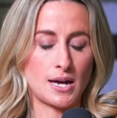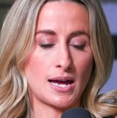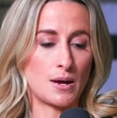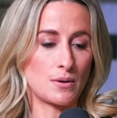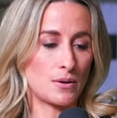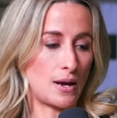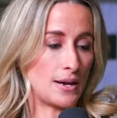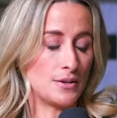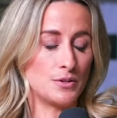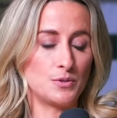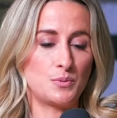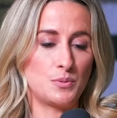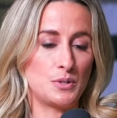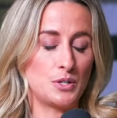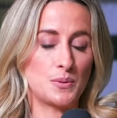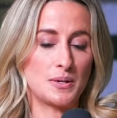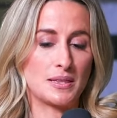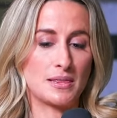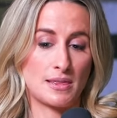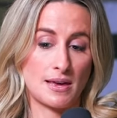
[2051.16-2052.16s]
and and we
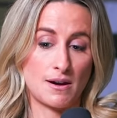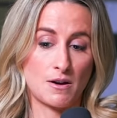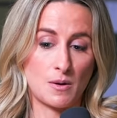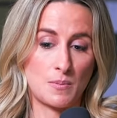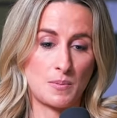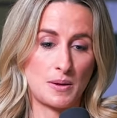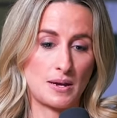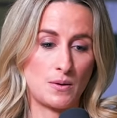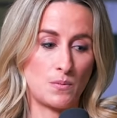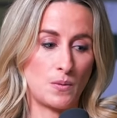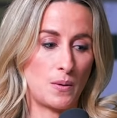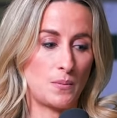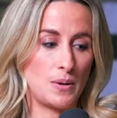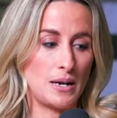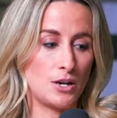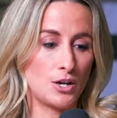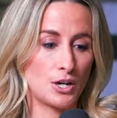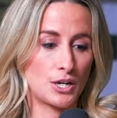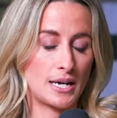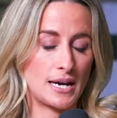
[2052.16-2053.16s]
do in therapy where we
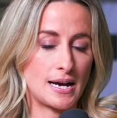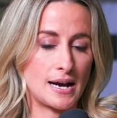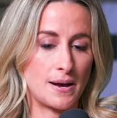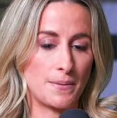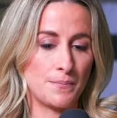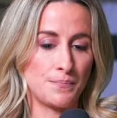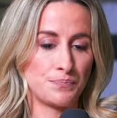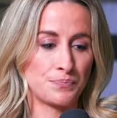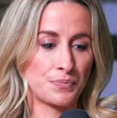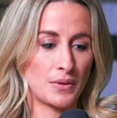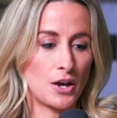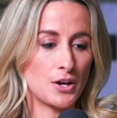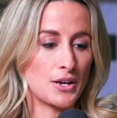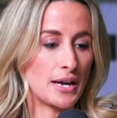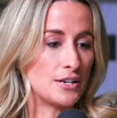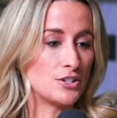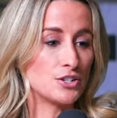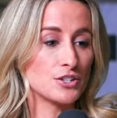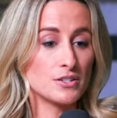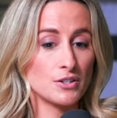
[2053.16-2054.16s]
look at
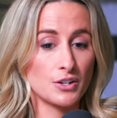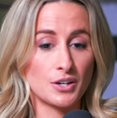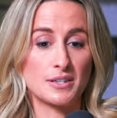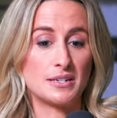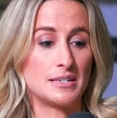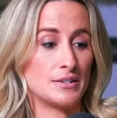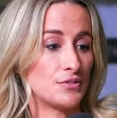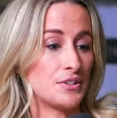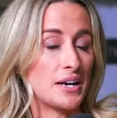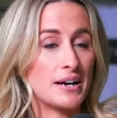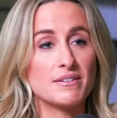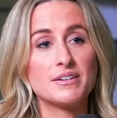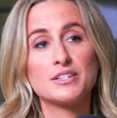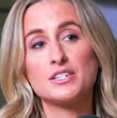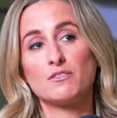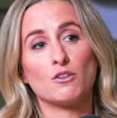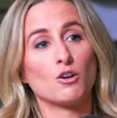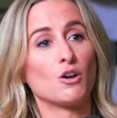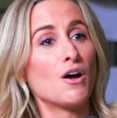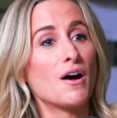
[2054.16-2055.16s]
okay, just look at the different areas
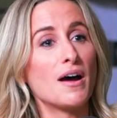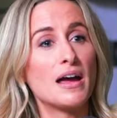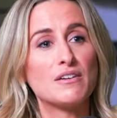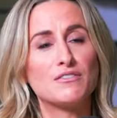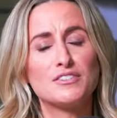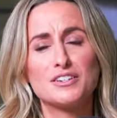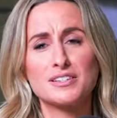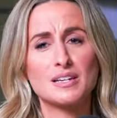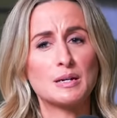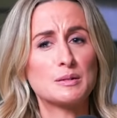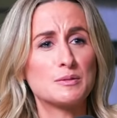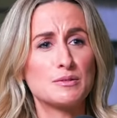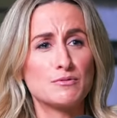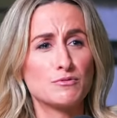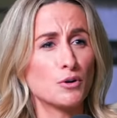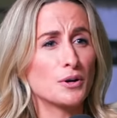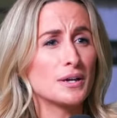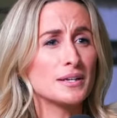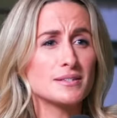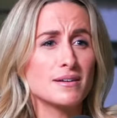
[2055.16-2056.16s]
of your life. It doesn't have to be
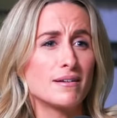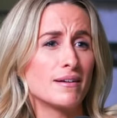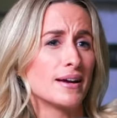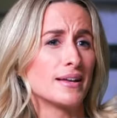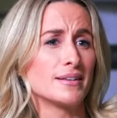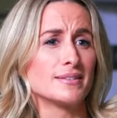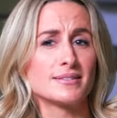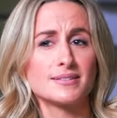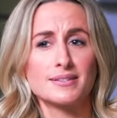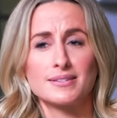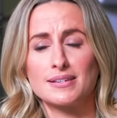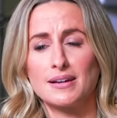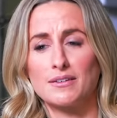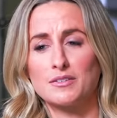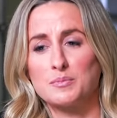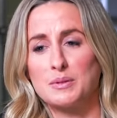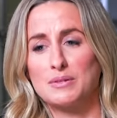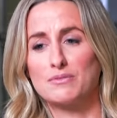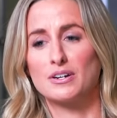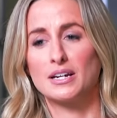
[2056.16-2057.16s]
rocket science. Doesn't
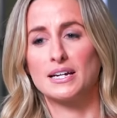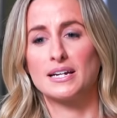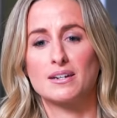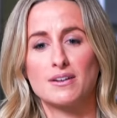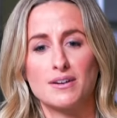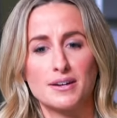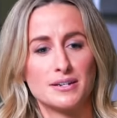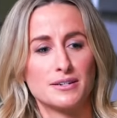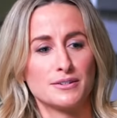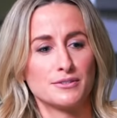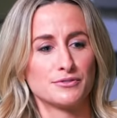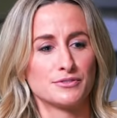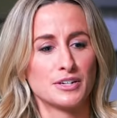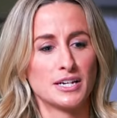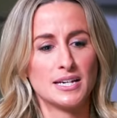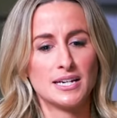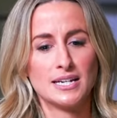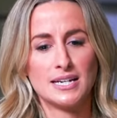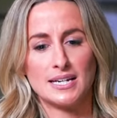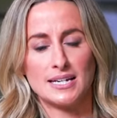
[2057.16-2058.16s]
have to be really kind of
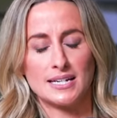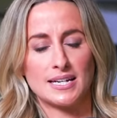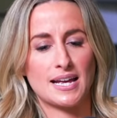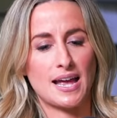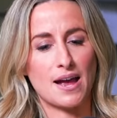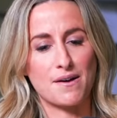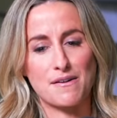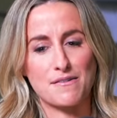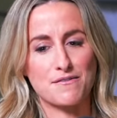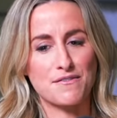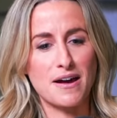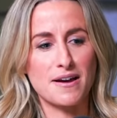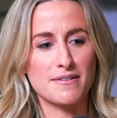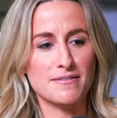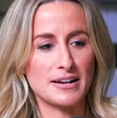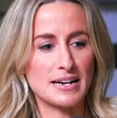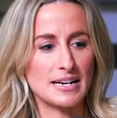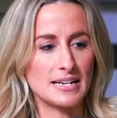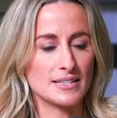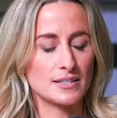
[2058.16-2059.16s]
airy
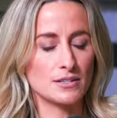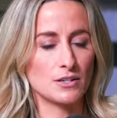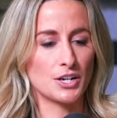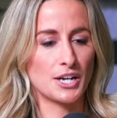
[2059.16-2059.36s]
fairy. It's